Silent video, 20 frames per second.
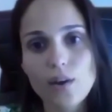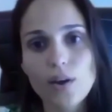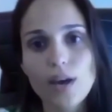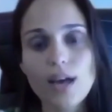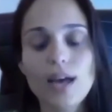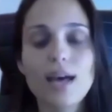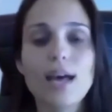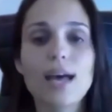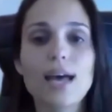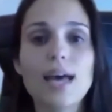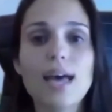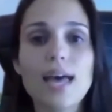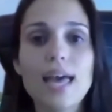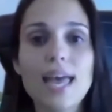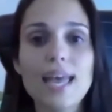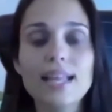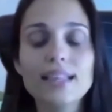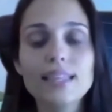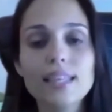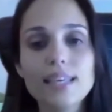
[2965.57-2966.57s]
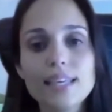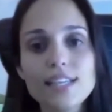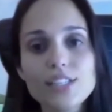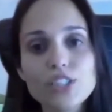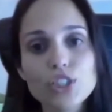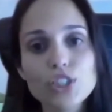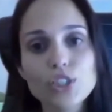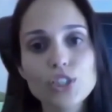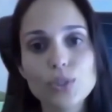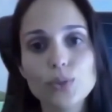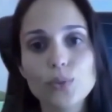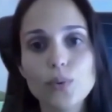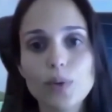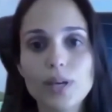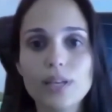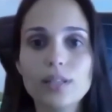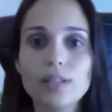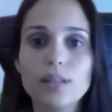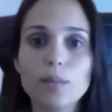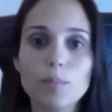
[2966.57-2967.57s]
And the issue
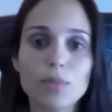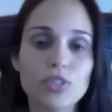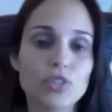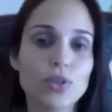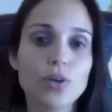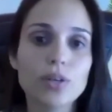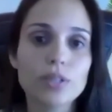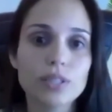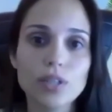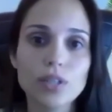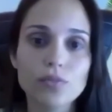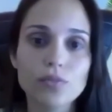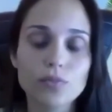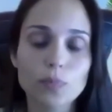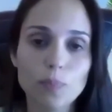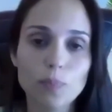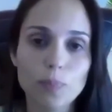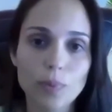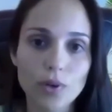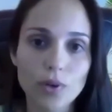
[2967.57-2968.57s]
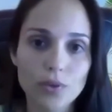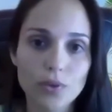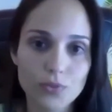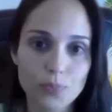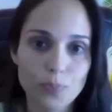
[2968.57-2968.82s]
in the majority of